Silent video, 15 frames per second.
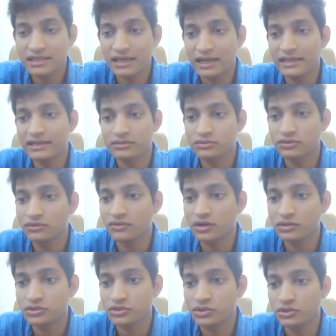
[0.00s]
The idea is
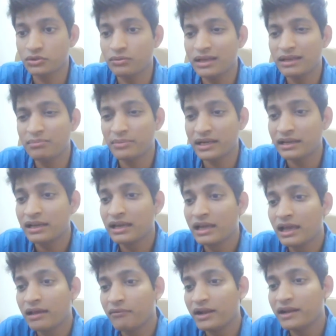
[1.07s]
overall you should do well, but
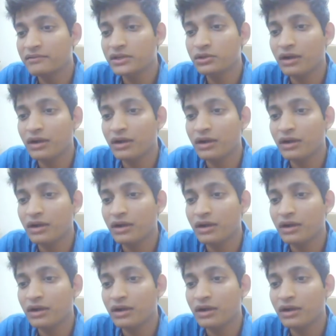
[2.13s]
whenever